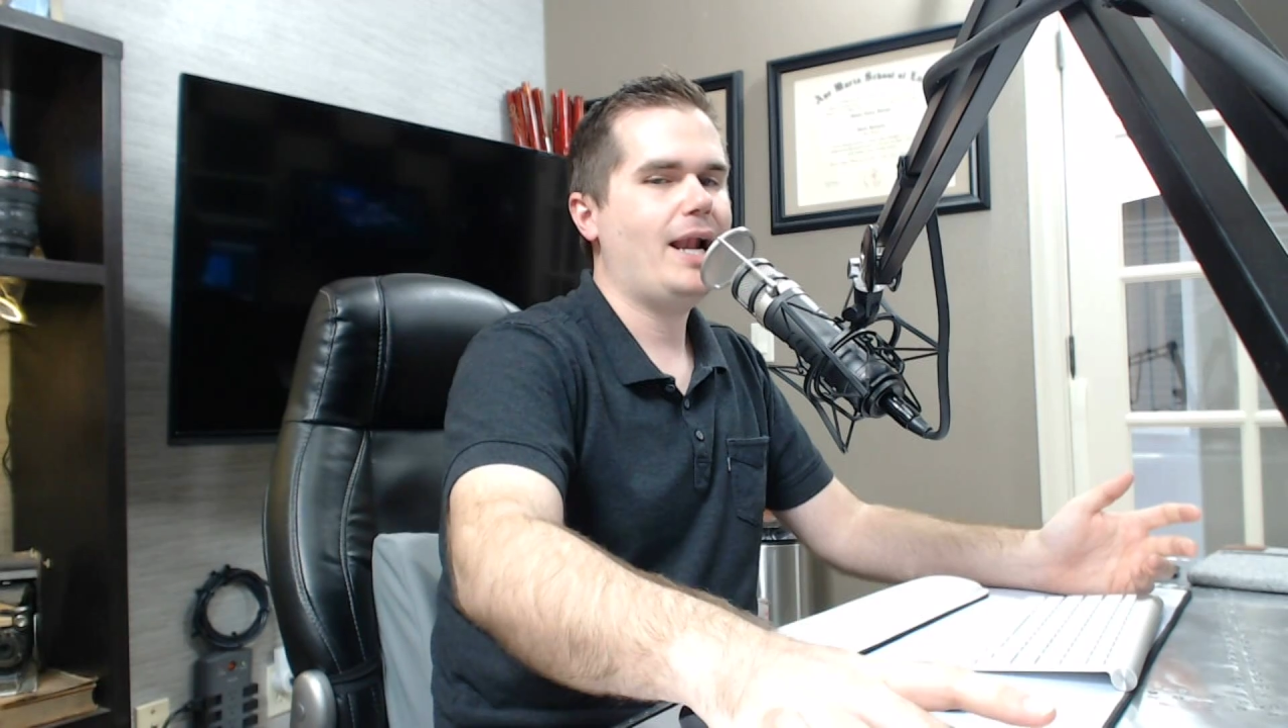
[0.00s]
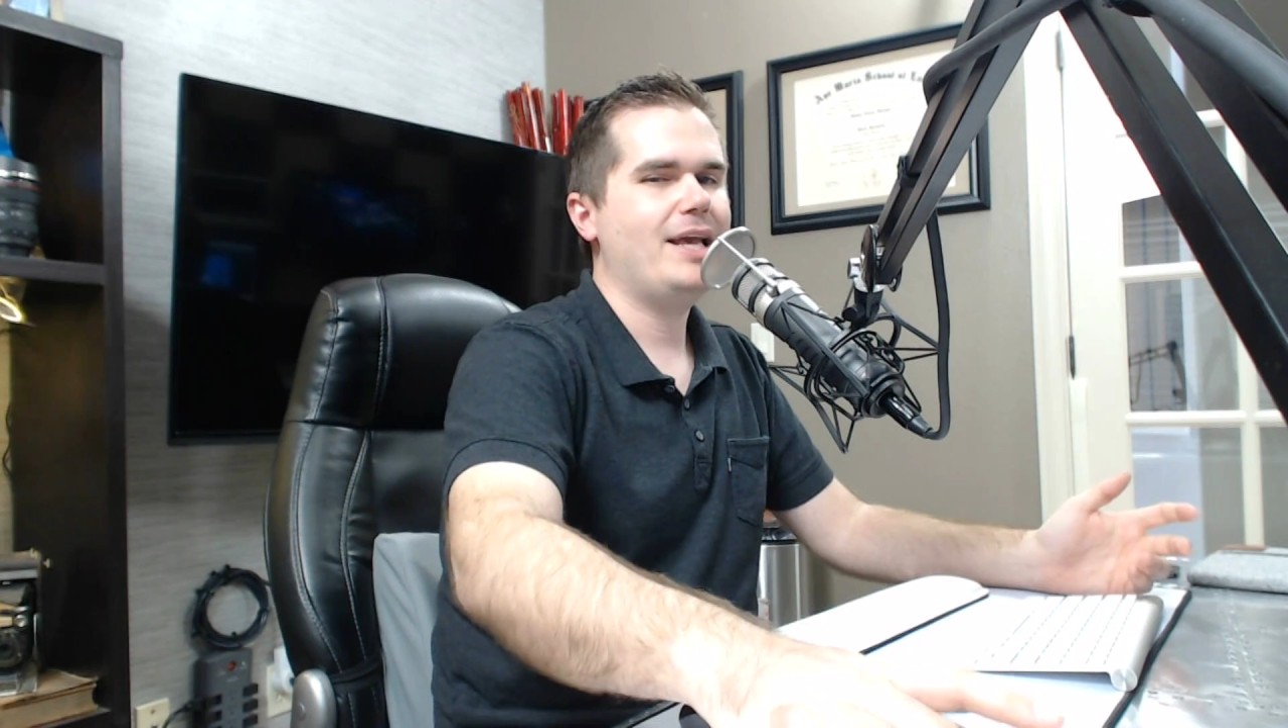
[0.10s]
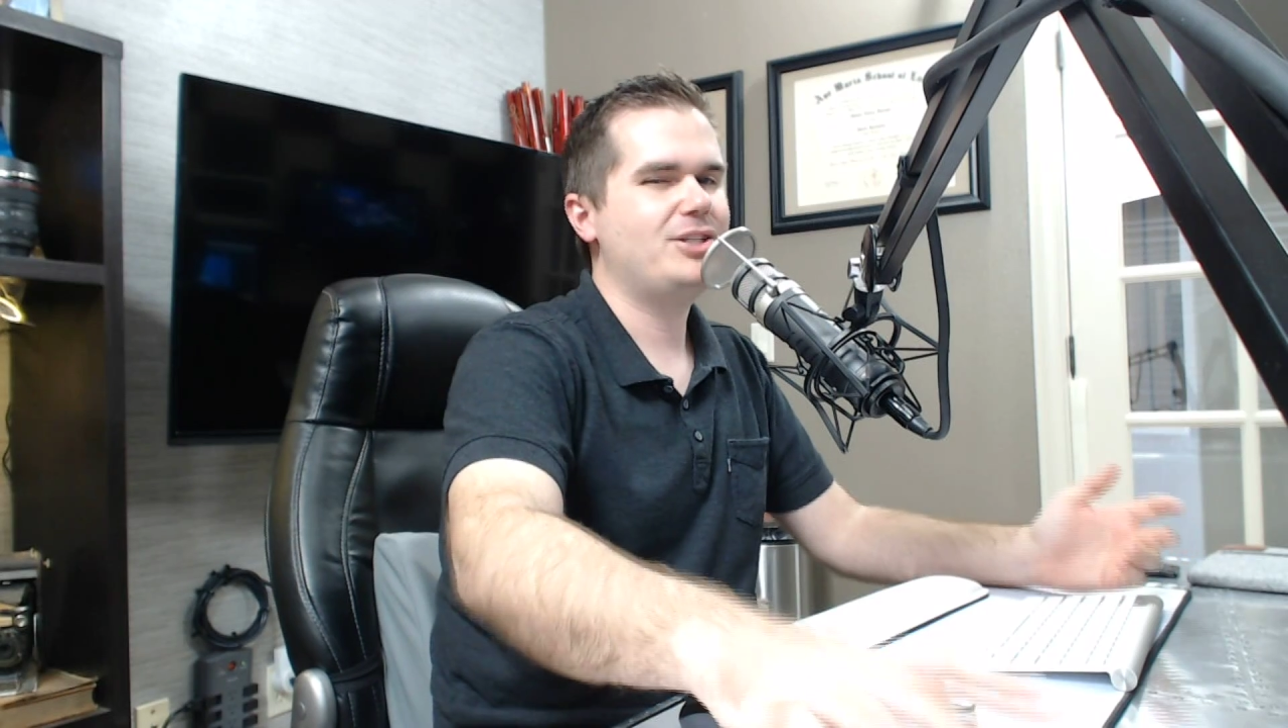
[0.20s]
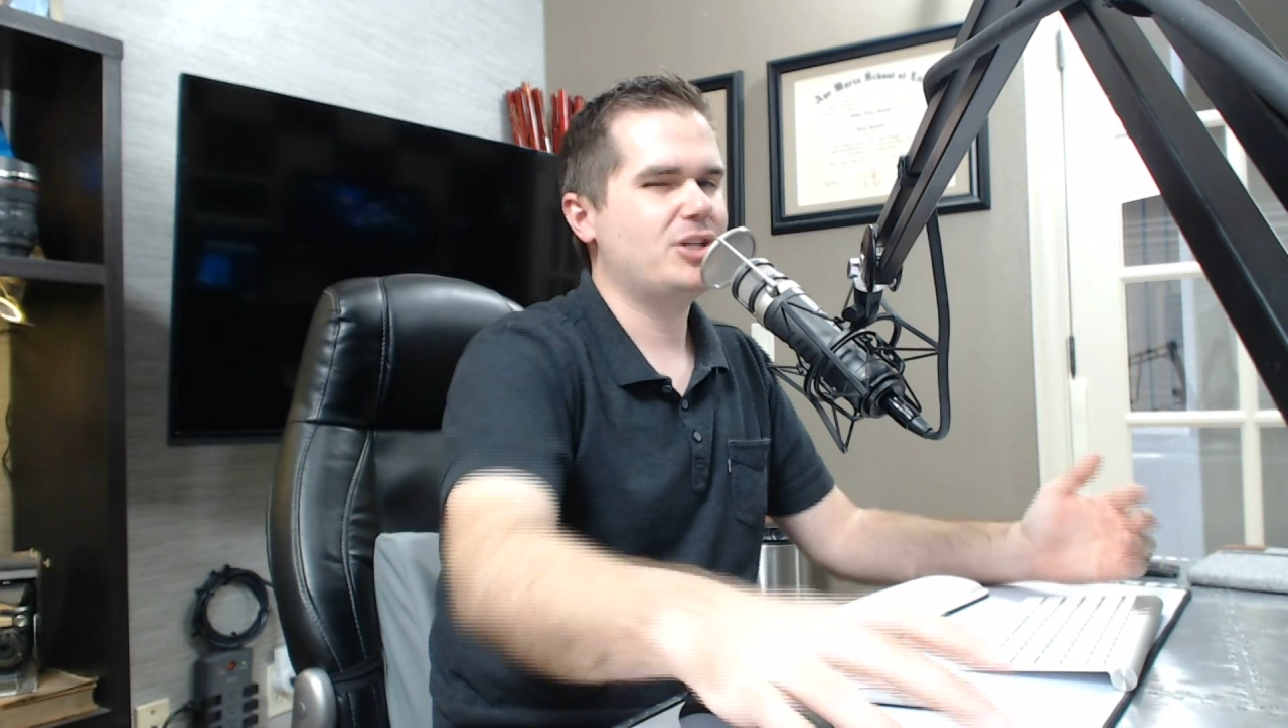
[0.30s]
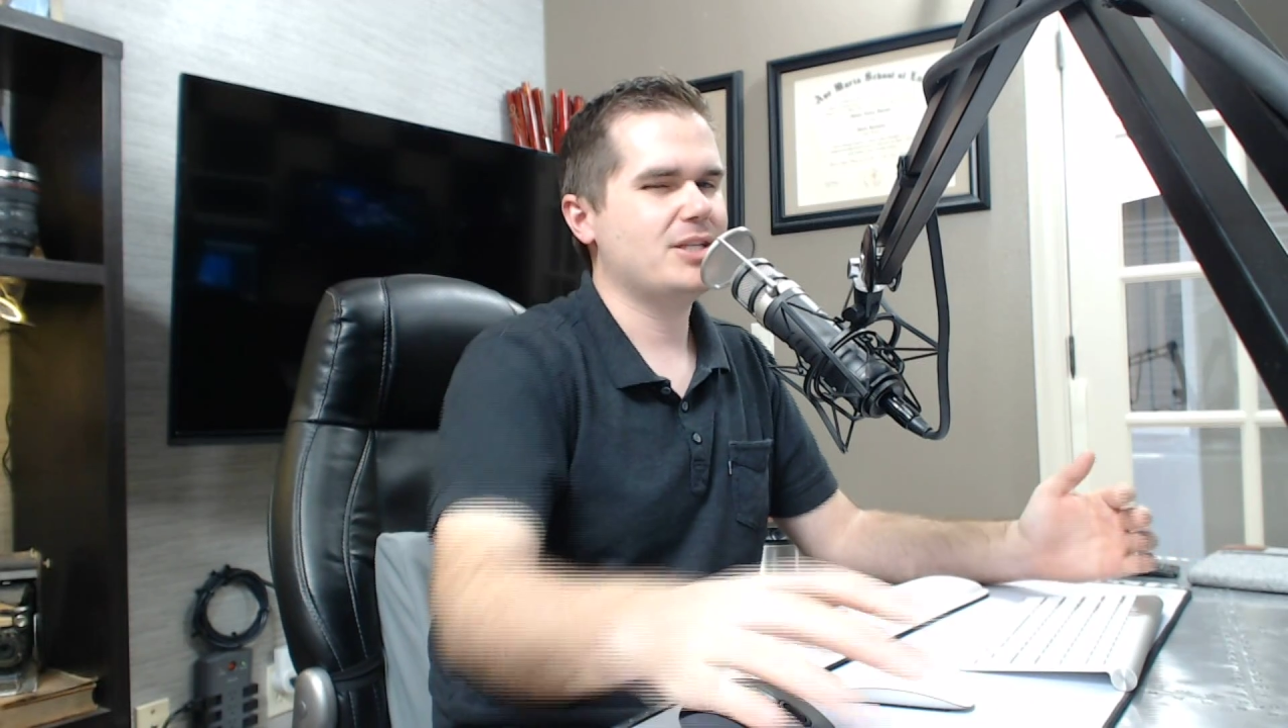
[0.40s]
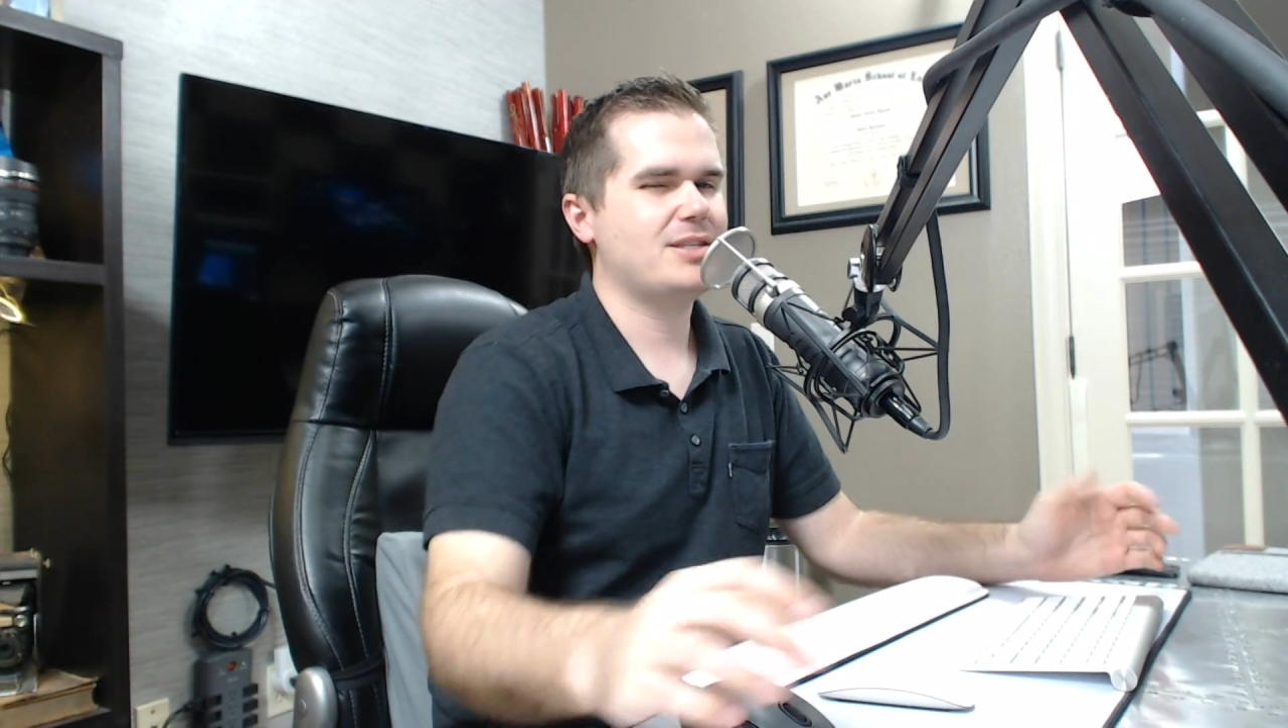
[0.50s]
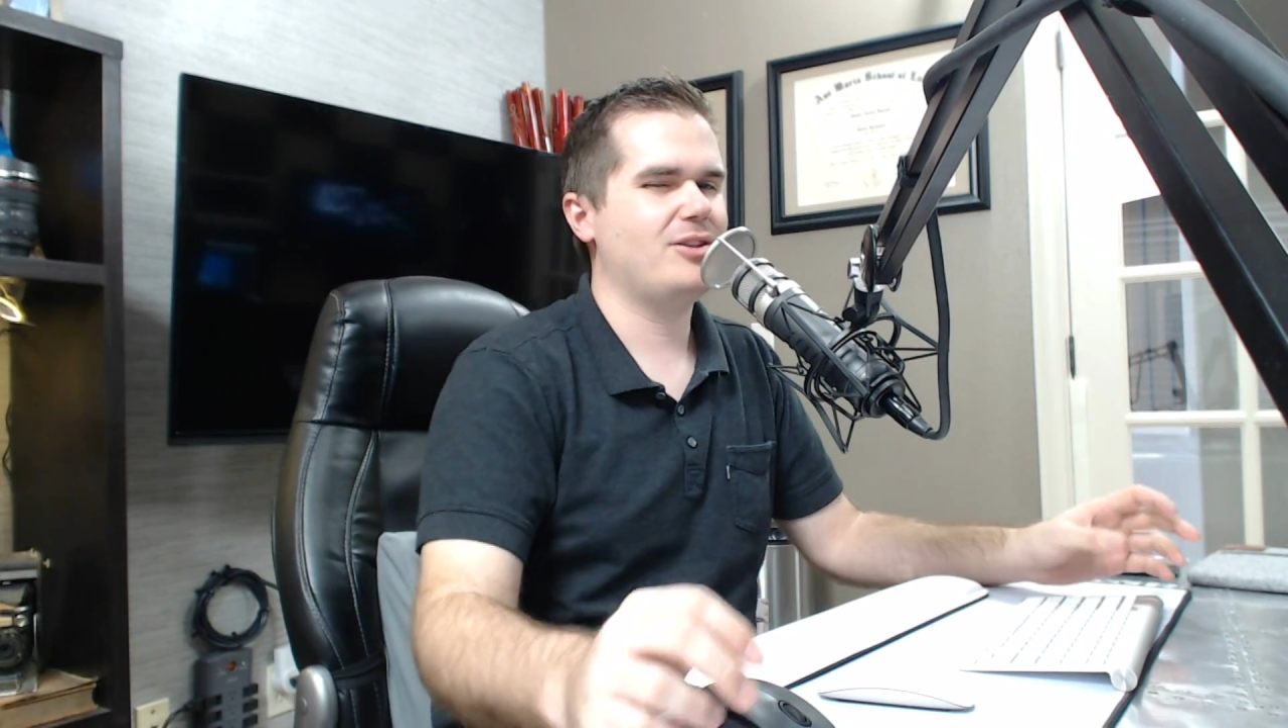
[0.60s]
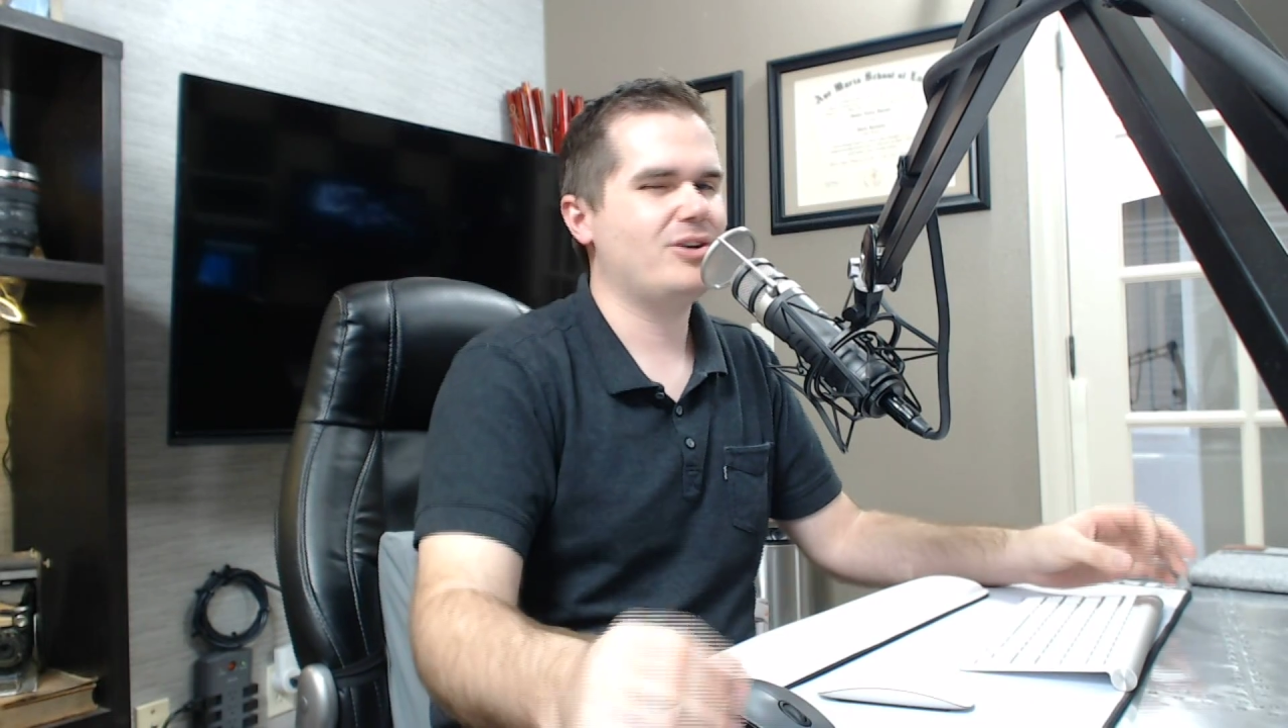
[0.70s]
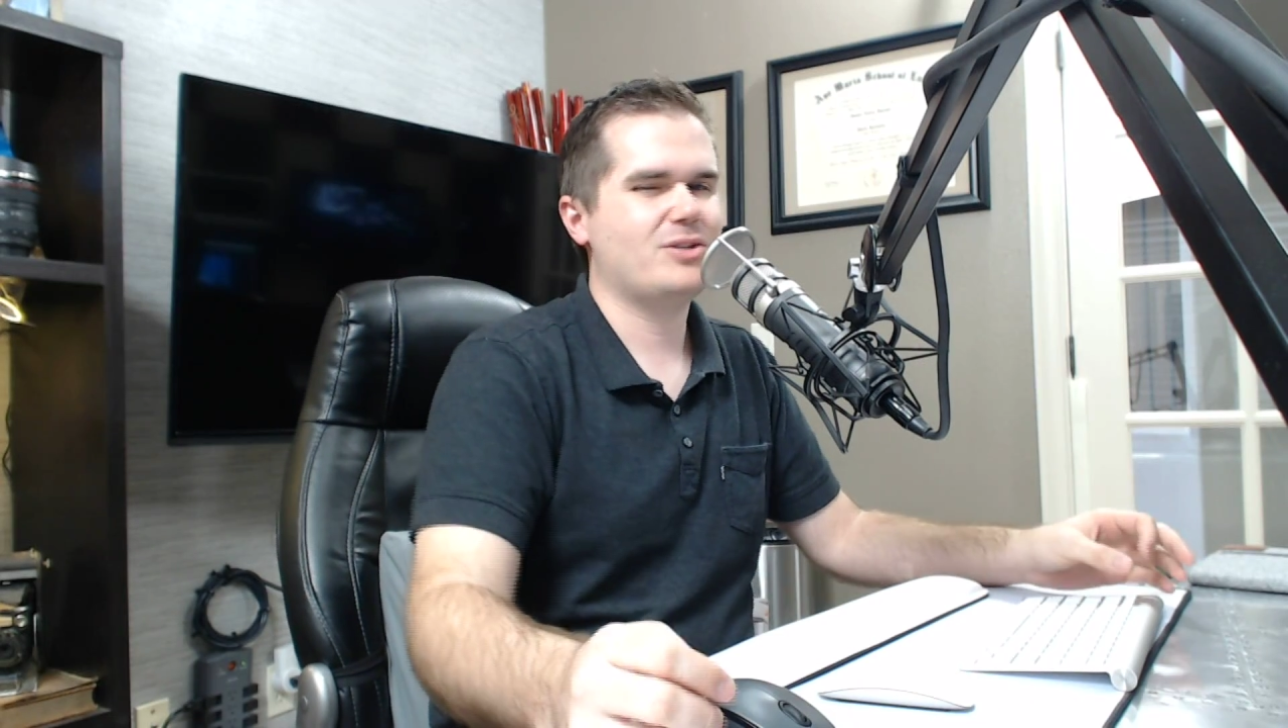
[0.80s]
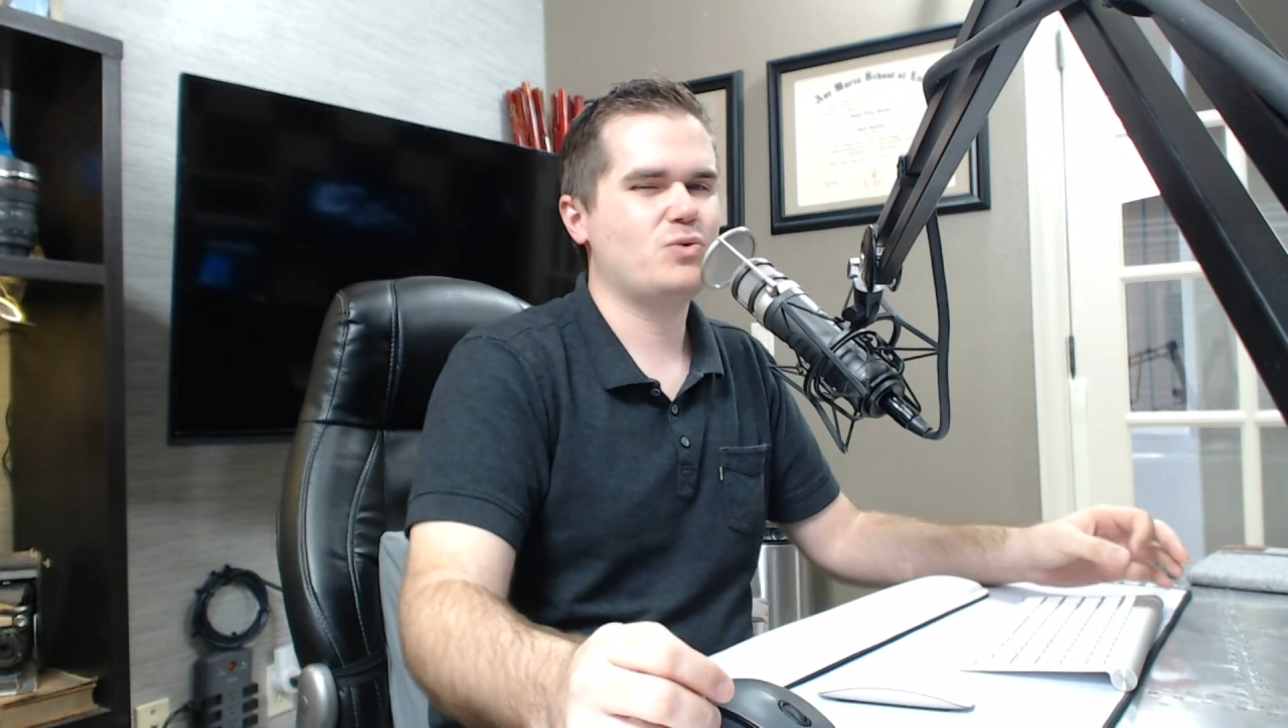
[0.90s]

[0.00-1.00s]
it just looks